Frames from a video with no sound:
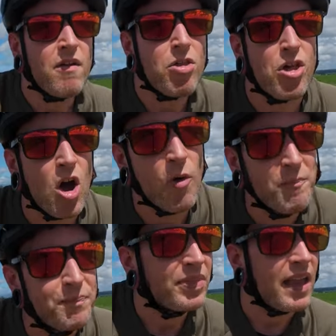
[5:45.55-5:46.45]
So
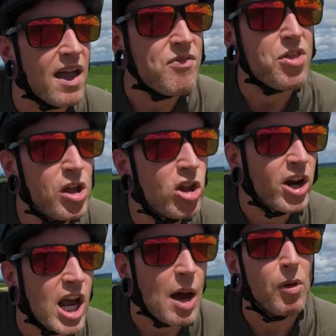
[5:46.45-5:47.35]
I've still got
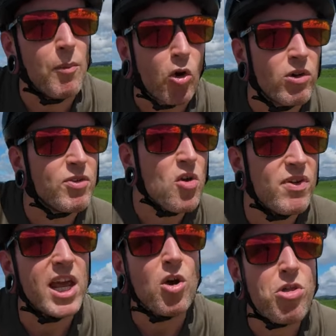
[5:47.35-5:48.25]
a couple more review
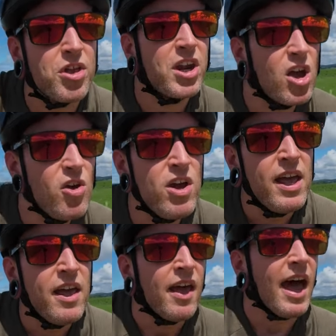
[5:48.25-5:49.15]
videos to do.
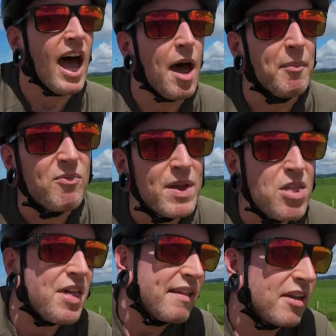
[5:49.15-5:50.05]
I've been
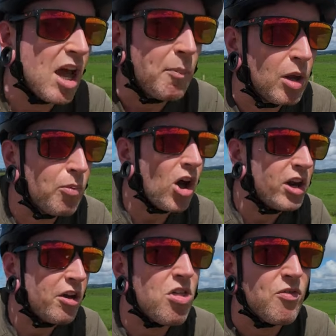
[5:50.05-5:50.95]
sent a couple of
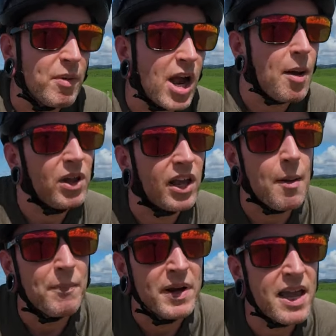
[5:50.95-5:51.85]
products from a couple of
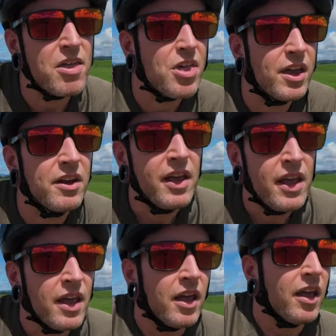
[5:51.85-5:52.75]
companies, and
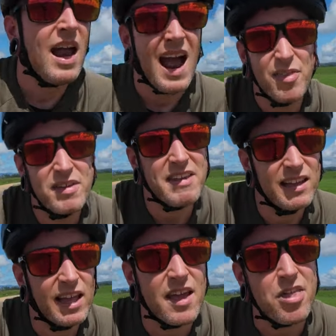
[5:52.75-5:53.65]
the
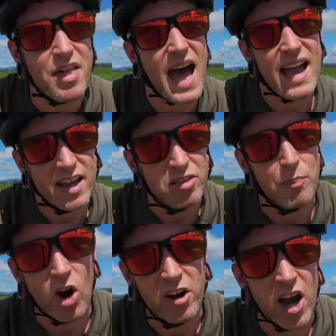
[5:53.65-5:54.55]
deal is I get the
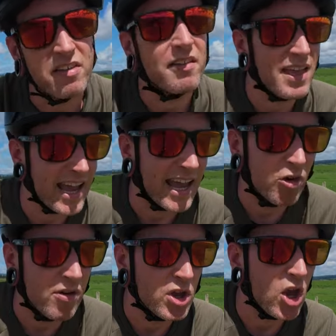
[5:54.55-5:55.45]
product, they get a
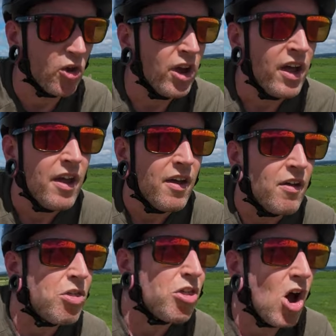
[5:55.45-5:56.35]
review.
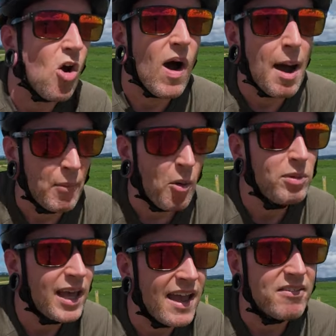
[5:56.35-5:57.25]
So I'm
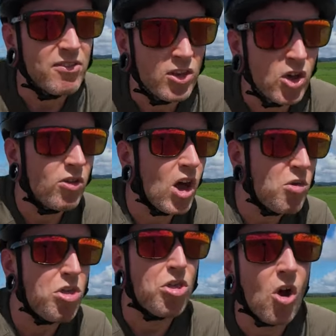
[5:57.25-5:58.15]
obligated to do
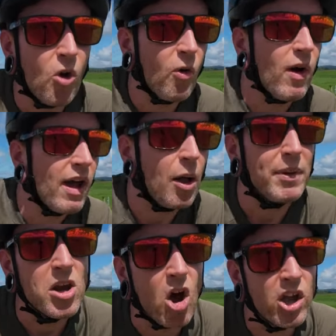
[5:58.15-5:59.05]
those, so I'll
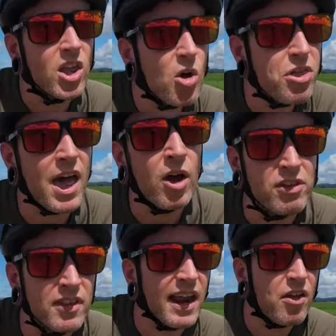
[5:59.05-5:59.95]
be knocking those out
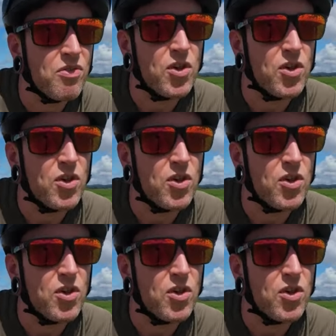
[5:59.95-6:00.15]
in the next